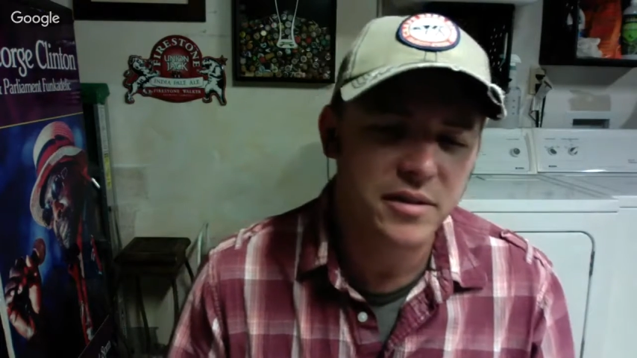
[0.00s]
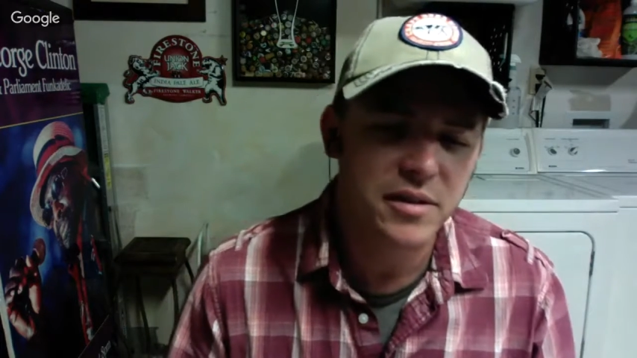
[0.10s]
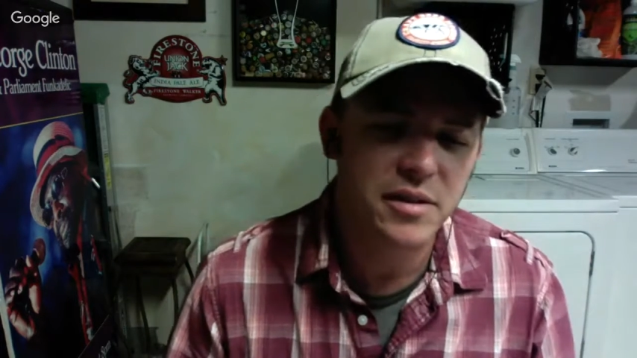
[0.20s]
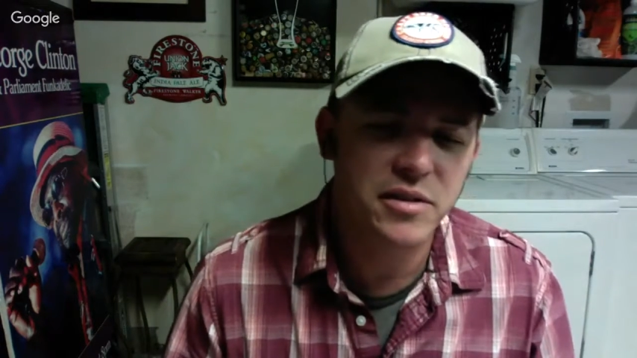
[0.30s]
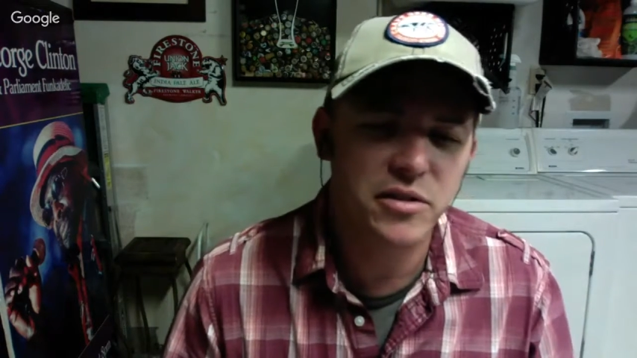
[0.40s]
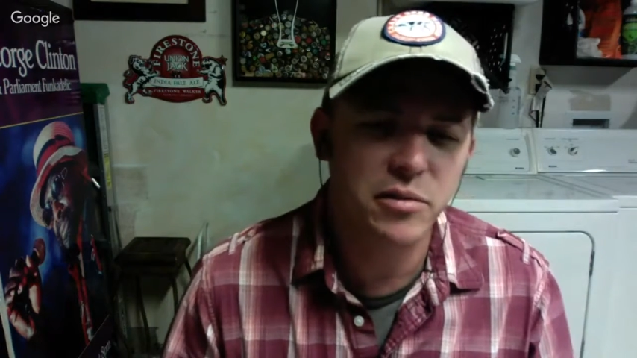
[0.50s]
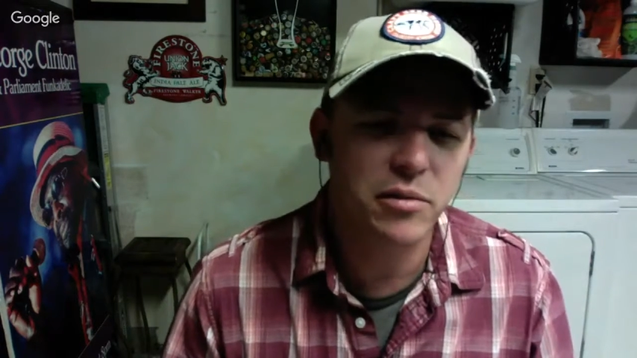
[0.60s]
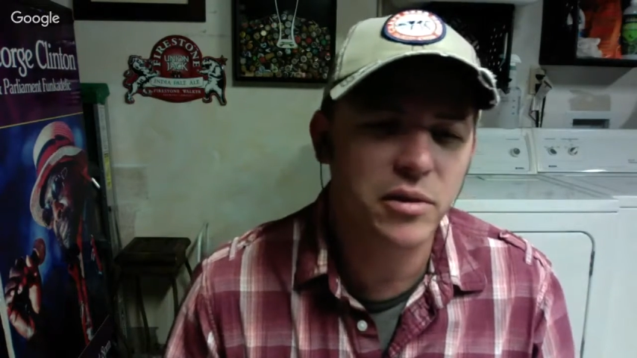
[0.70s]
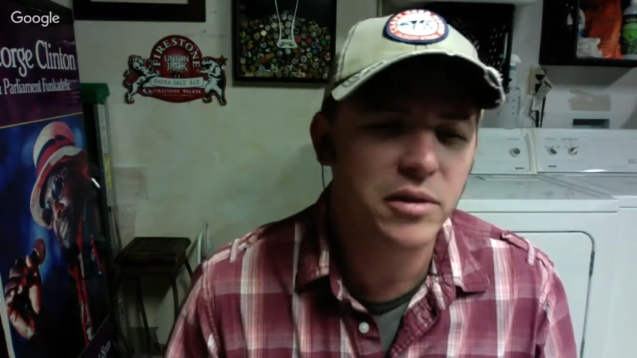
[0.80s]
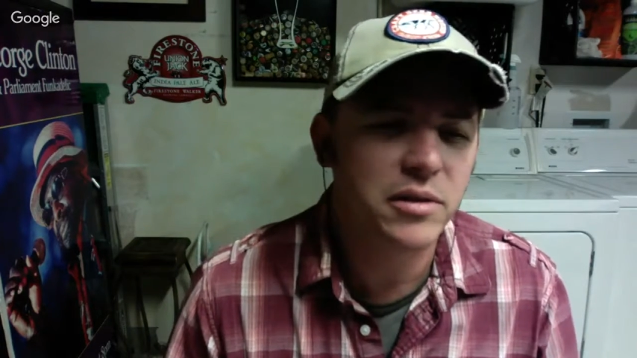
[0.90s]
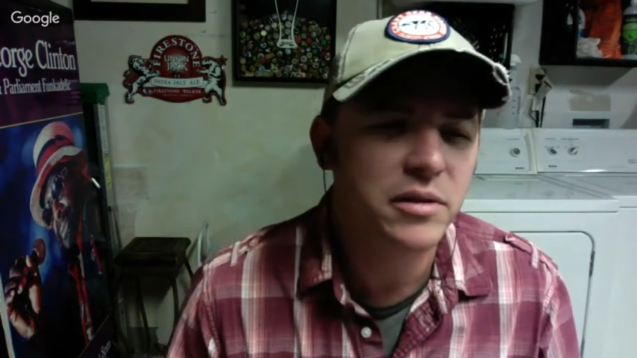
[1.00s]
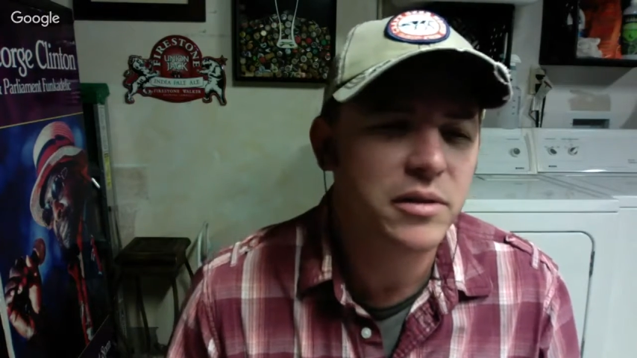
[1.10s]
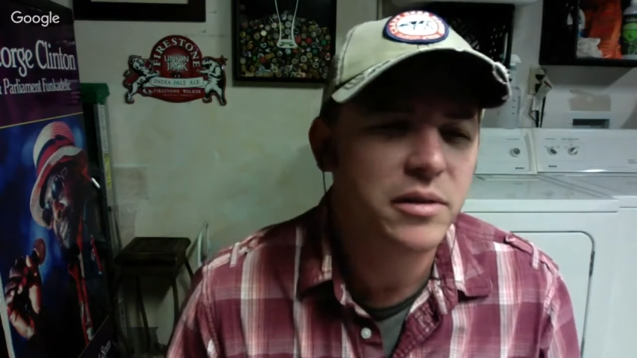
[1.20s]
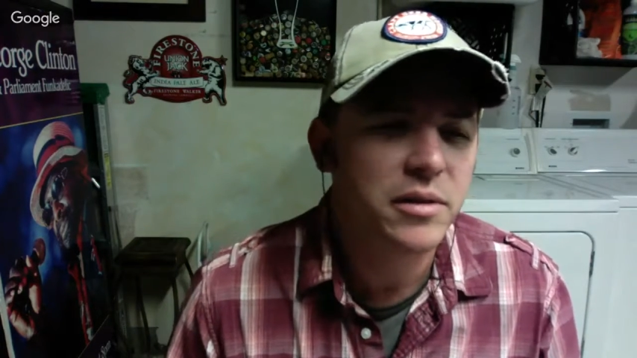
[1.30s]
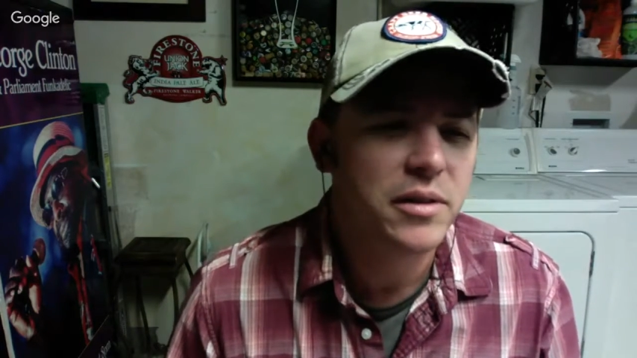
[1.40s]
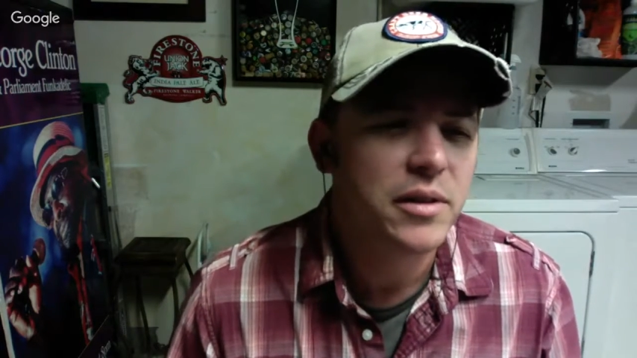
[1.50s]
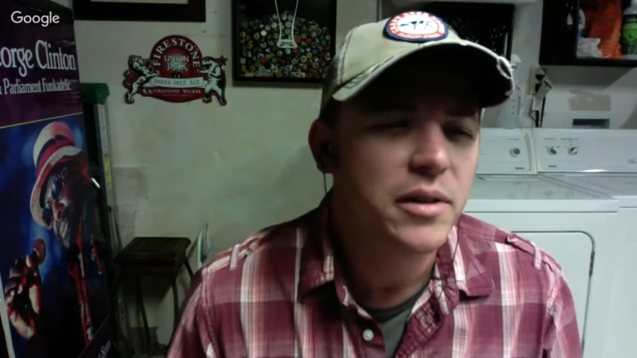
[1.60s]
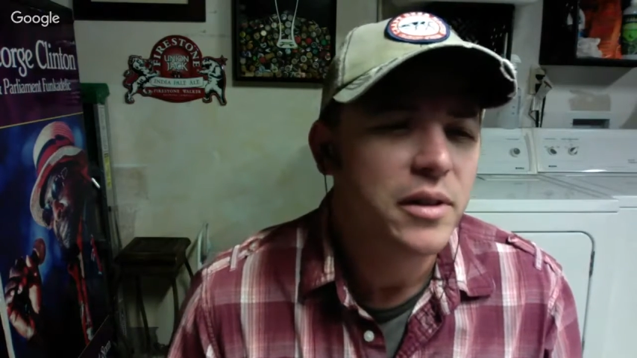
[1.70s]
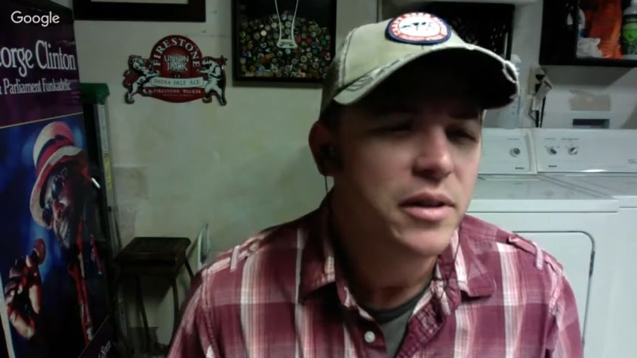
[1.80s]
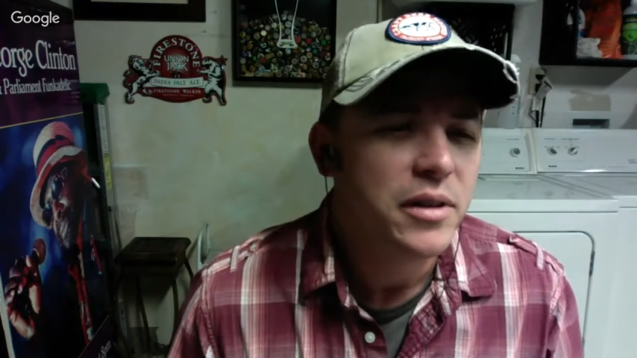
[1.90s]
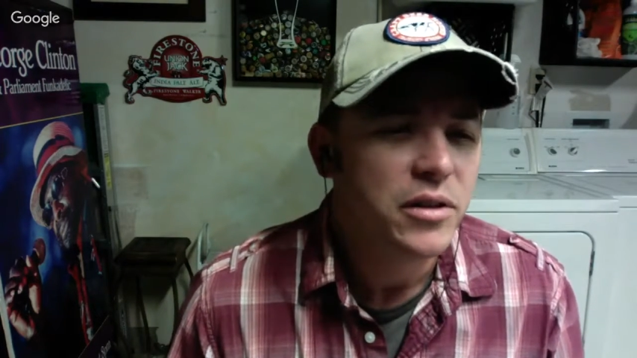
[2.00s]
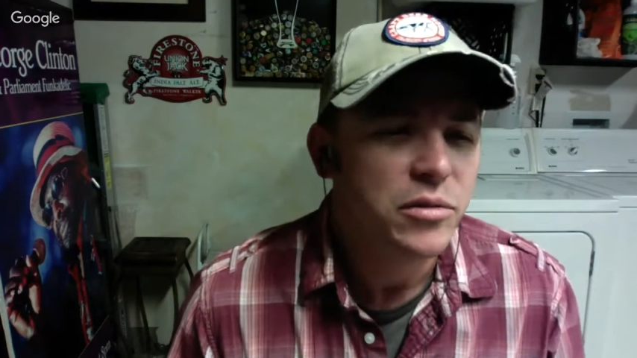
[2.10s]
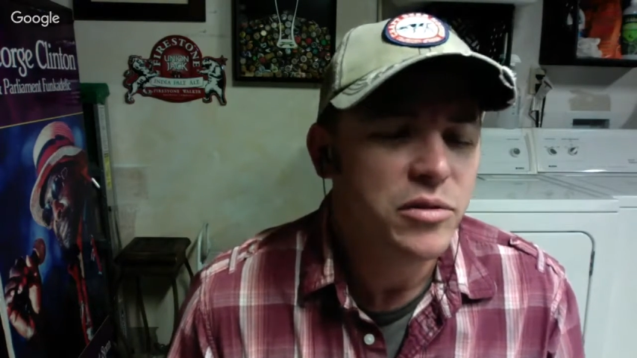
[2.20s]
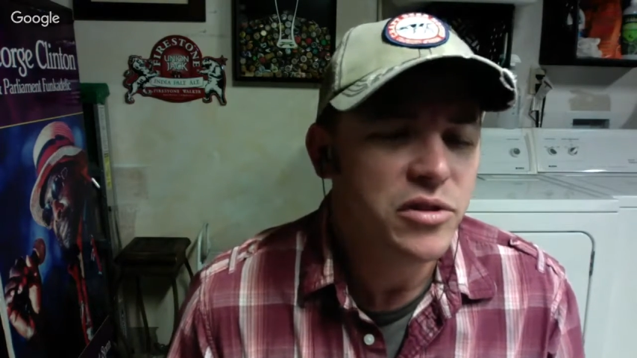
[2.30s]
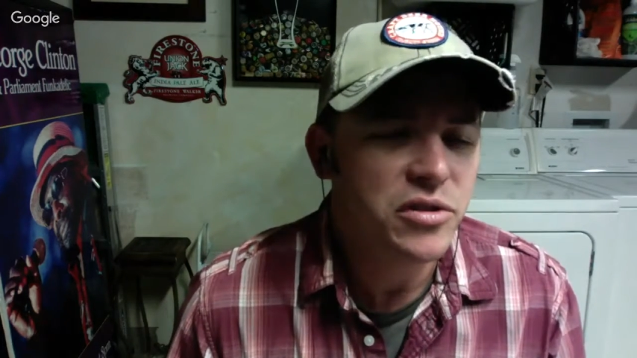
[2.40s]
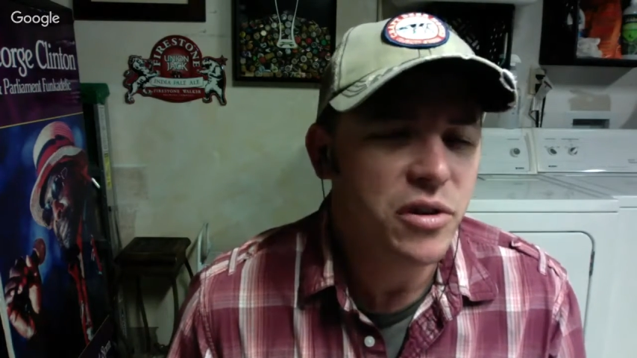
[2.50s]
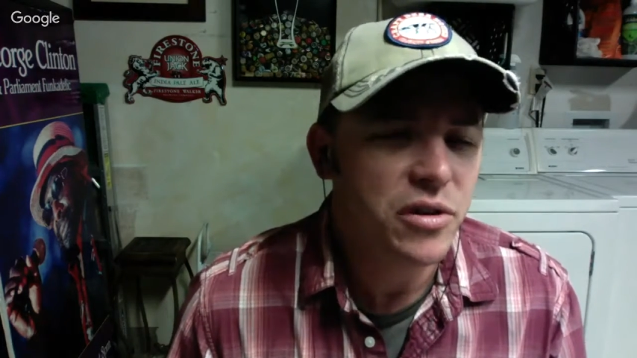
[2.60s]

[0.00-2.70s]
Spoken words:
it's still rolling. So just start a